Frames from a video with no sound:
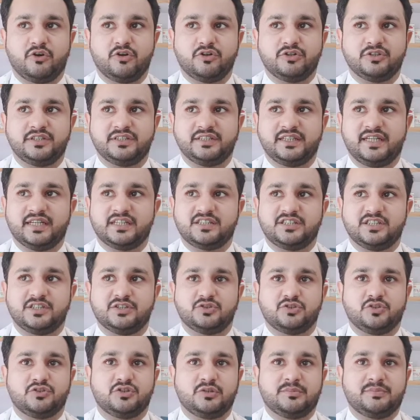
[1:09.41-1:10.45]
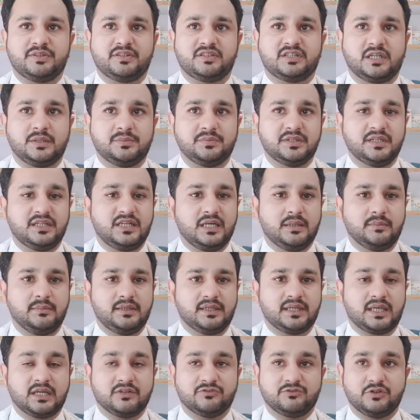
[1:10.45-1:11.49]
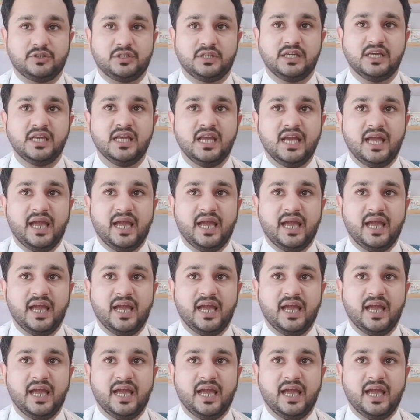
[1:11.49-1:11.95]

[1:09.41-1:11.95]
Follow the directions on your prescription label carefully